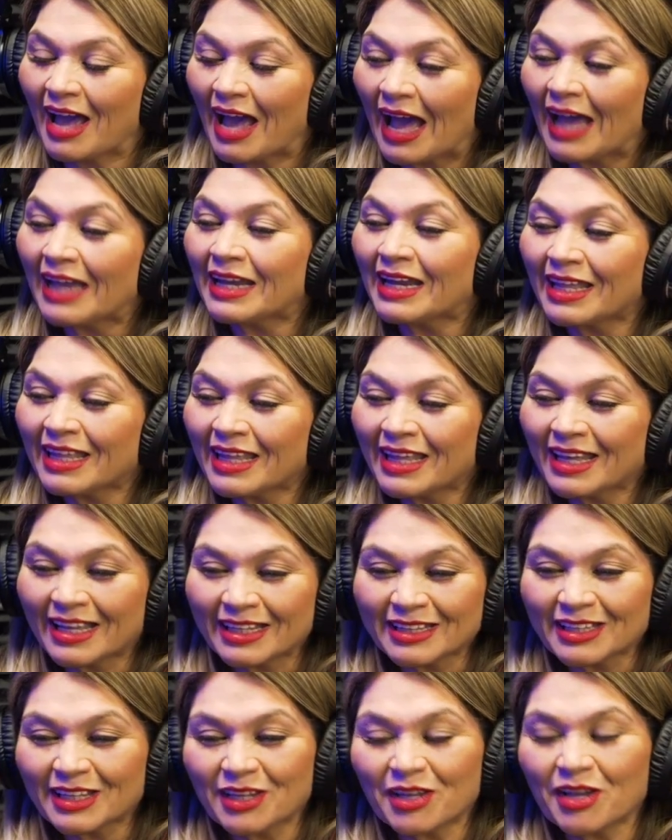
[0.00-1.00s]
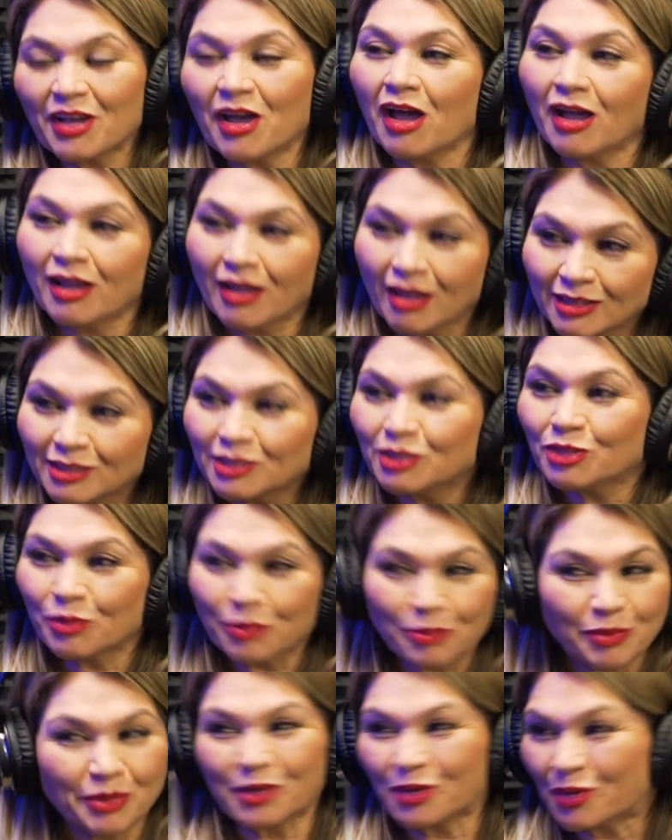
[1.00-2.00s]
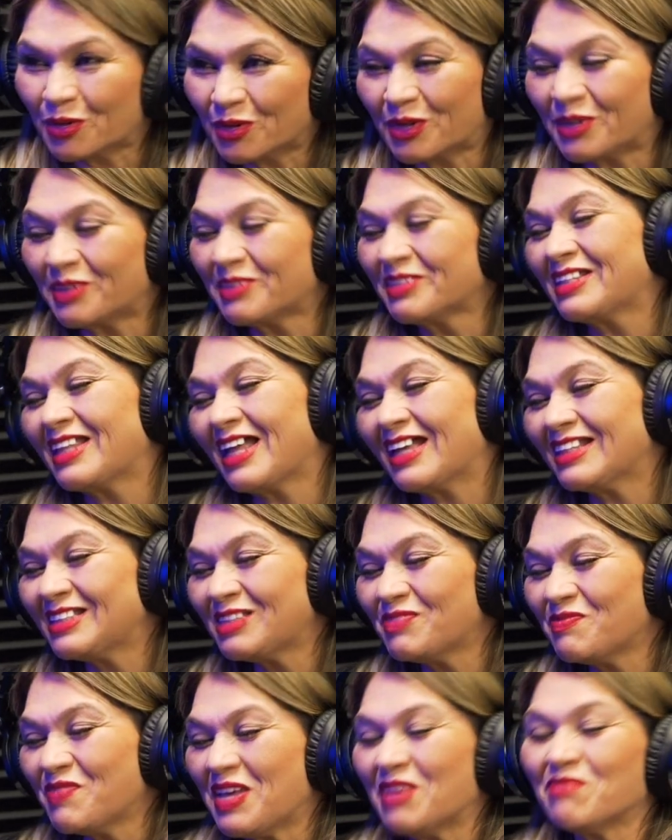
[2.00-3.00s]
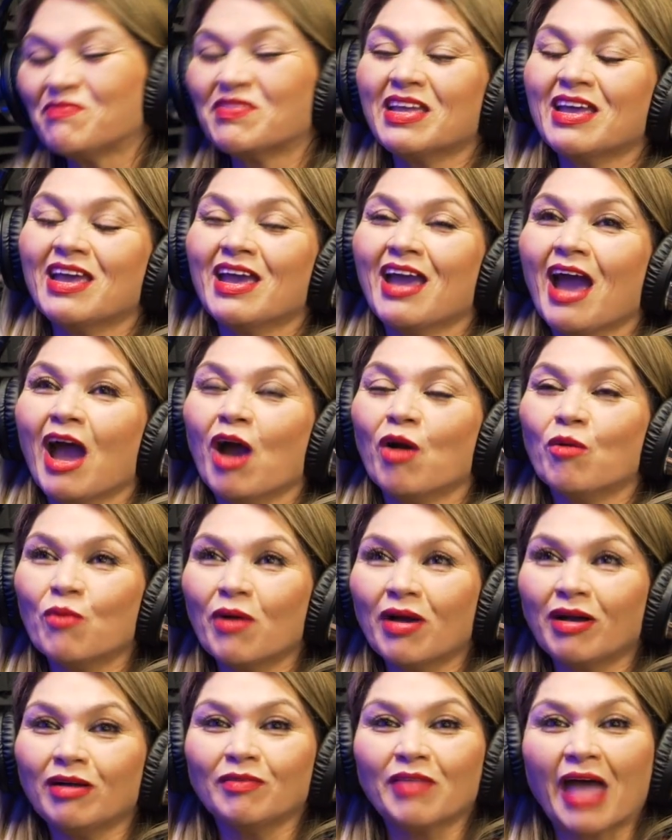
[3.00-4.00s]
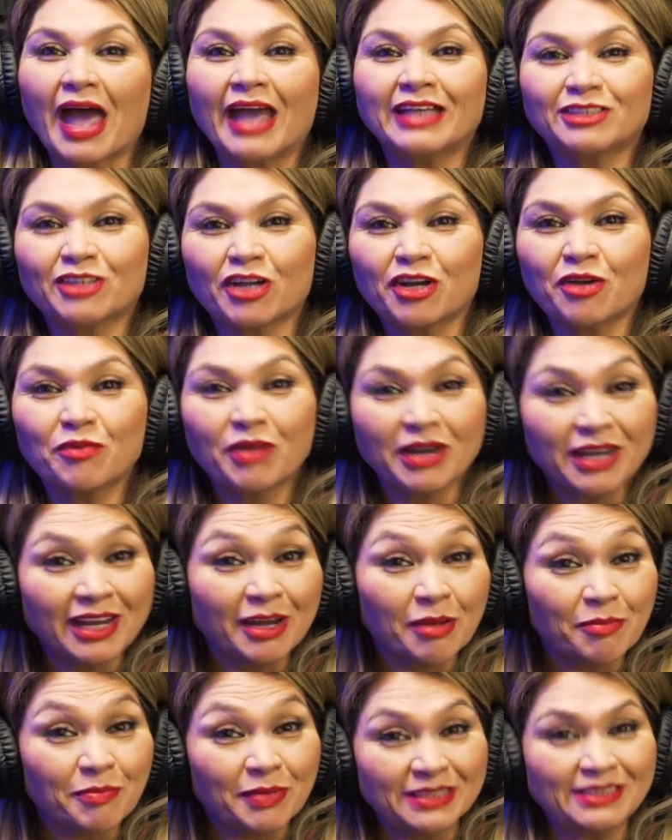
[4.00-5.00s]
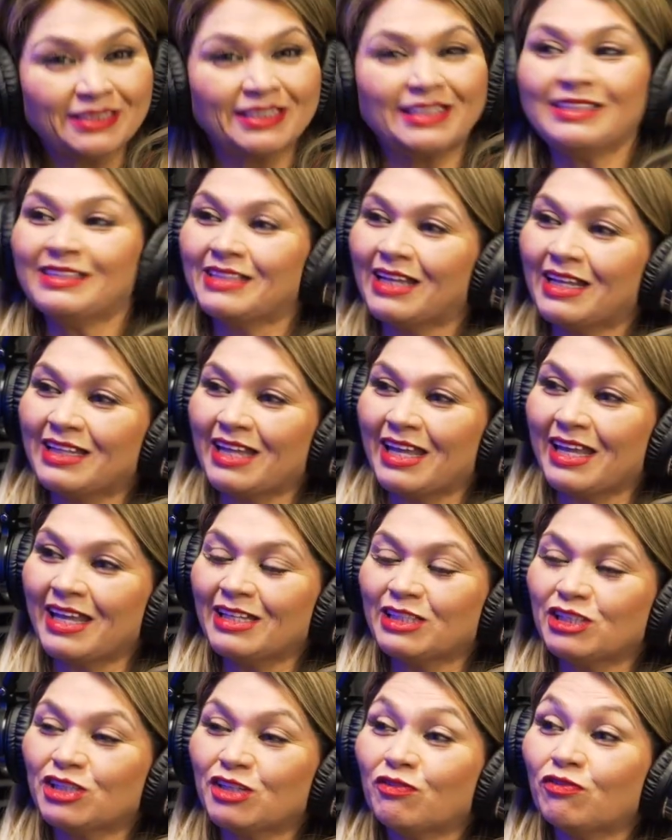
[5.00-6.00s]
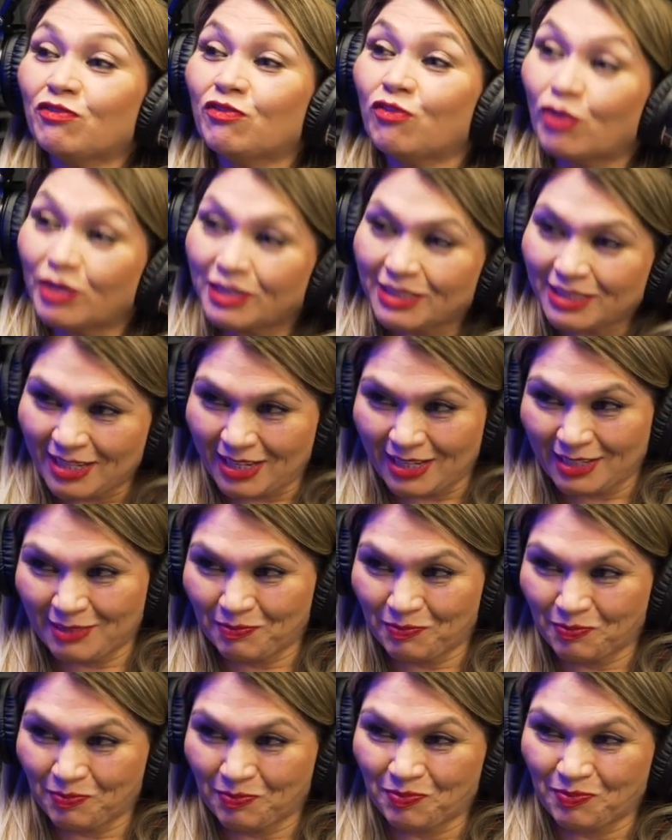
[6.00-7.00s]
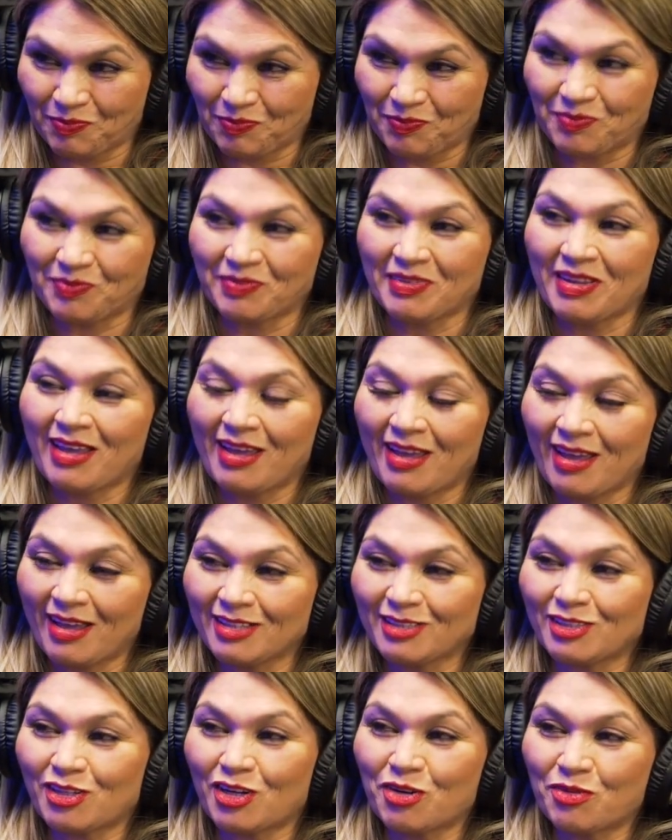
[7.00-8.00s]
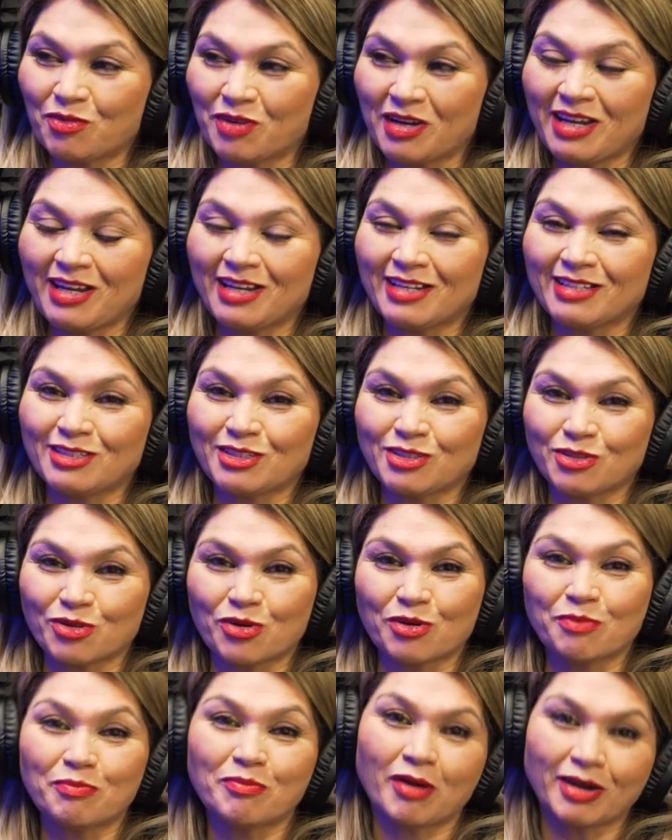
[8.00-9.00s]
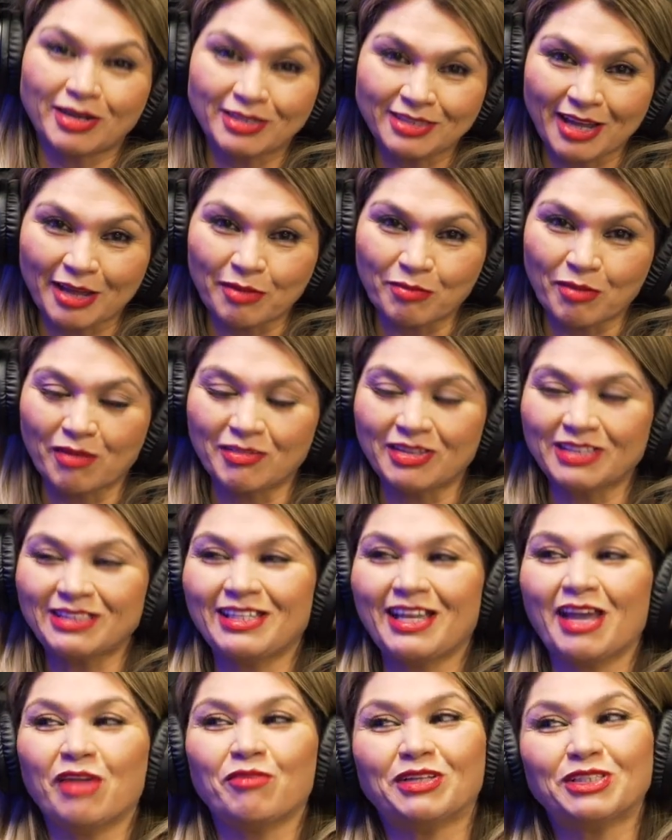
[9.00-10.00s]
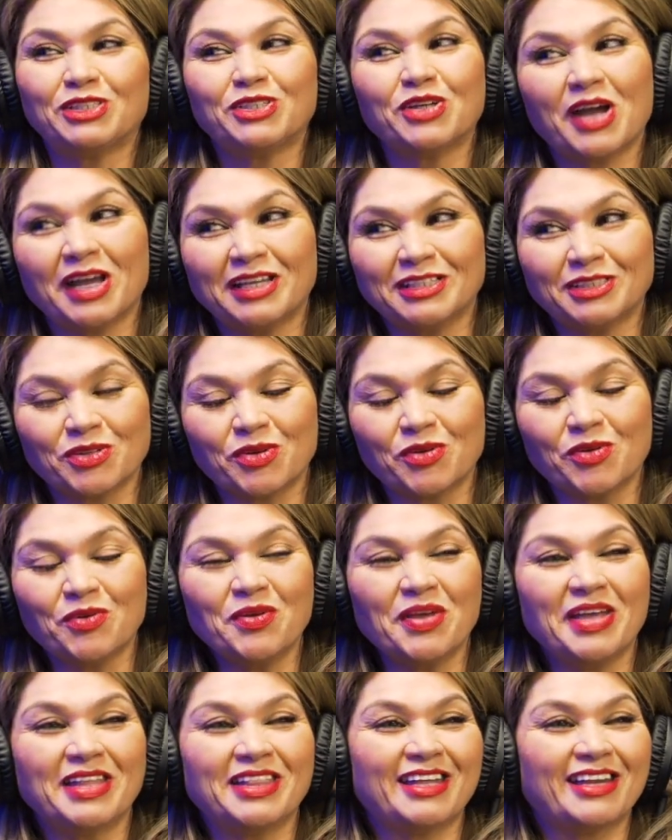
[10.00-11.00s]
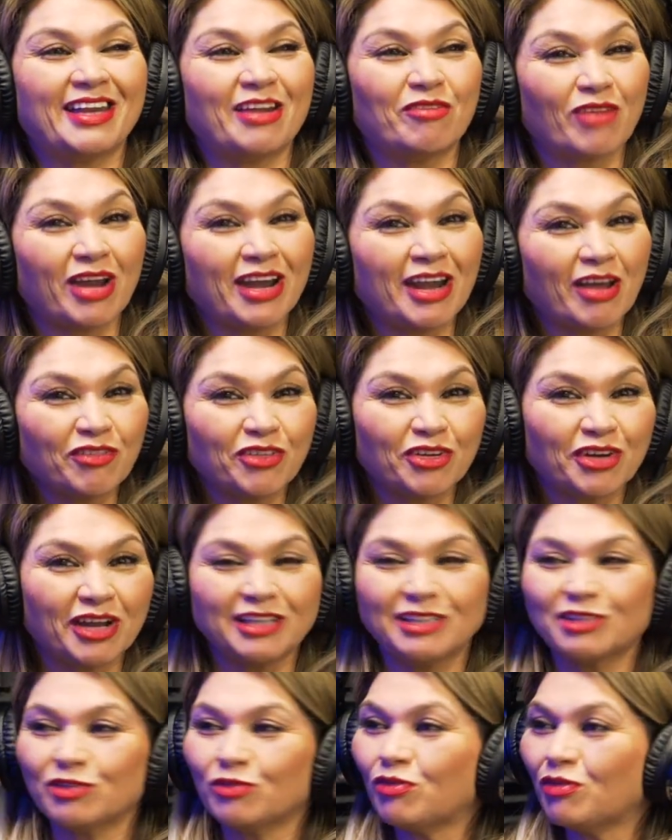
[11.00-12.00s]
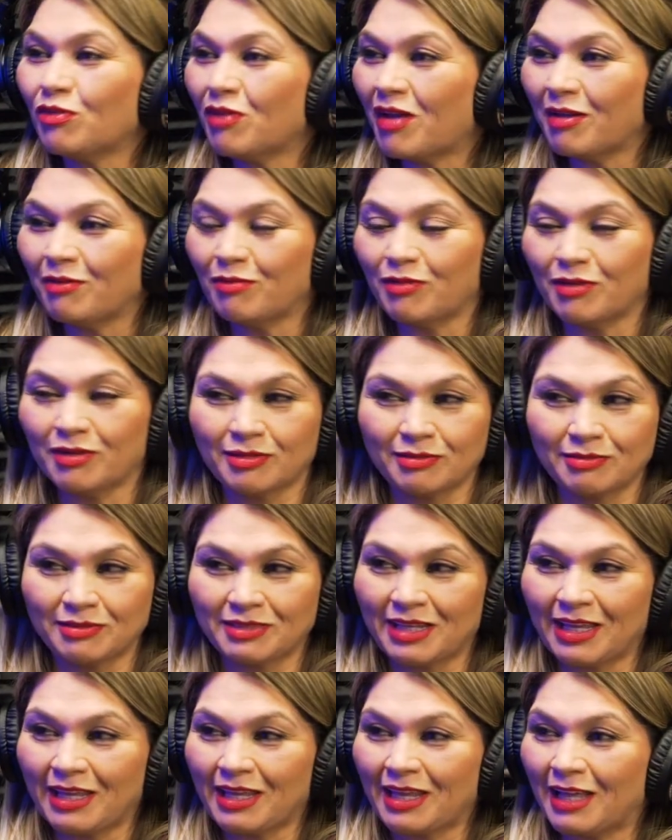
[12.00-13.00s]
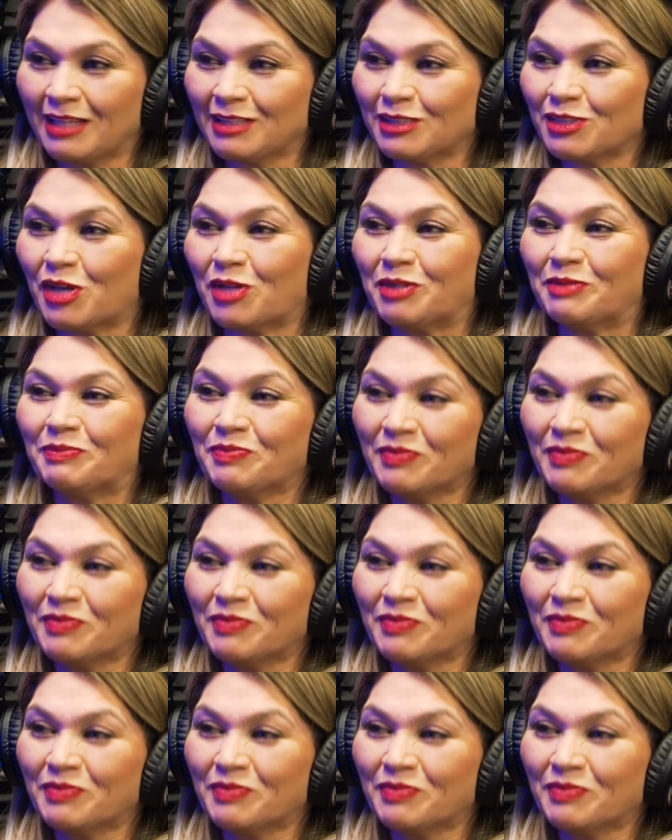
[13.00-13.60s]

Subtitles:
Ana de Anda, entrepreneur. That's me. Well, I started running a business at the age of 14. I started running a store part-time. Obviously, I went to high school, and then right after high school, I would take hands-on.